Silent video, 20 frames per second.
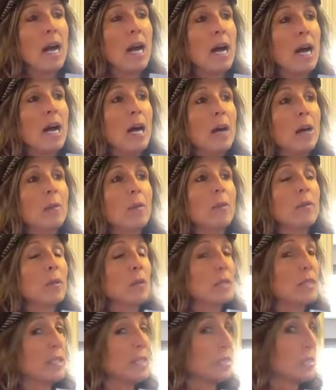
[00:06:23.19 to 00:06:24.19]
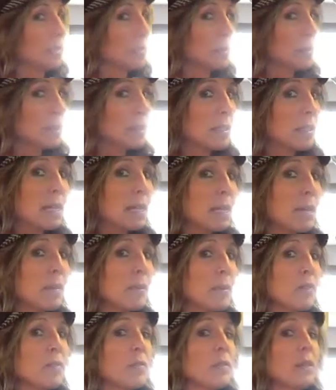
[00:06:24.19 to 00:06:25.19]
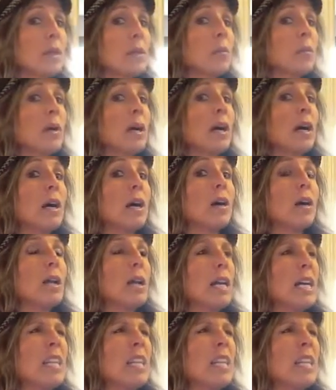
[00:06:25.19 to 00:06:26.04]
Of course, he doesn't speak the language very well.